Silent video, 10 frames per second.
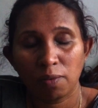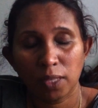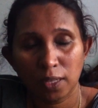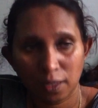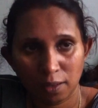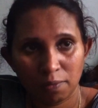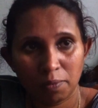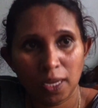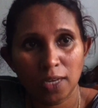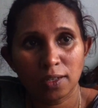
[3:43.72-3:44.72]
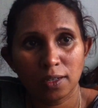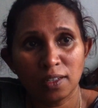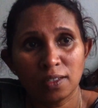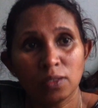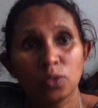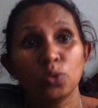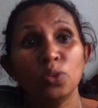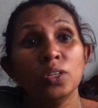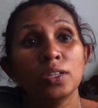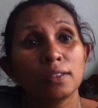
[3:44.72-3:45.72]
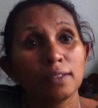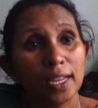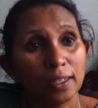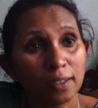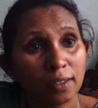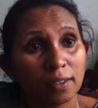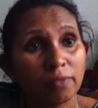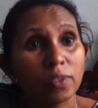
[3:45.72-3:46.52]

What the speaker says: from the patients to that